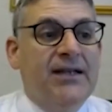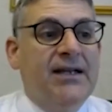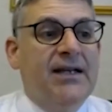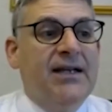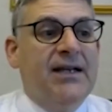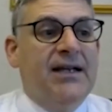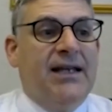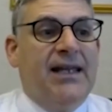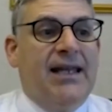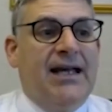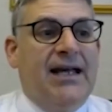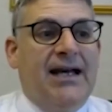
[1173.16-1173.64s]

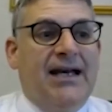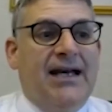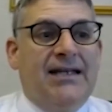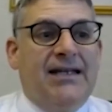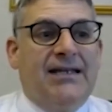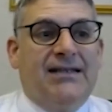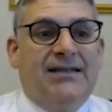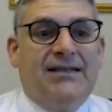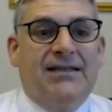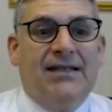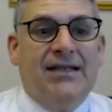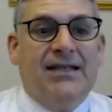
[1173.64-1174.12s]
like
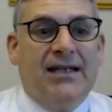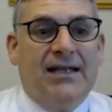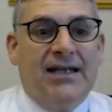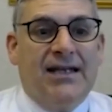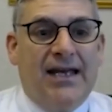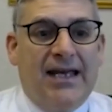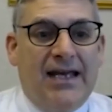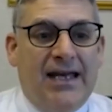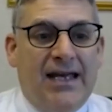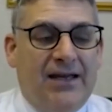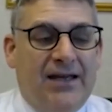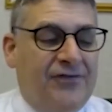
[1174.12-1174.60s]

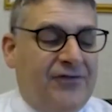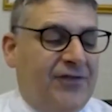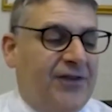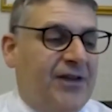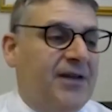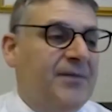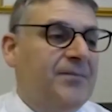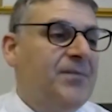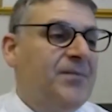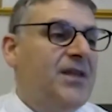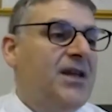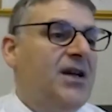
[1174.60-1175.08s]
TNF,
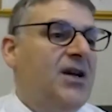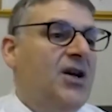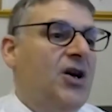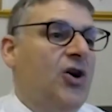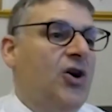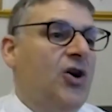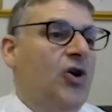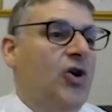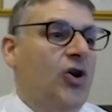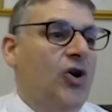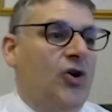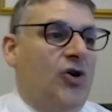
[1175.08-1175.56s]

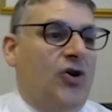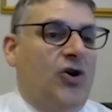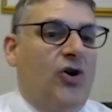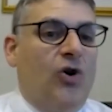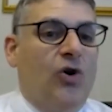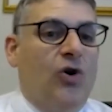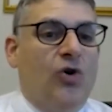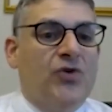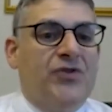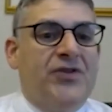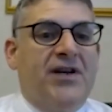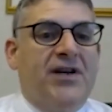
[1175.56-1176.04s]
or
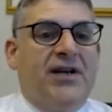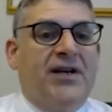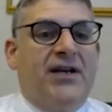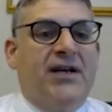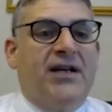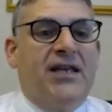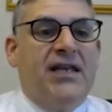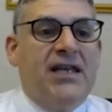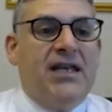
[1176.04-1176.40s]
other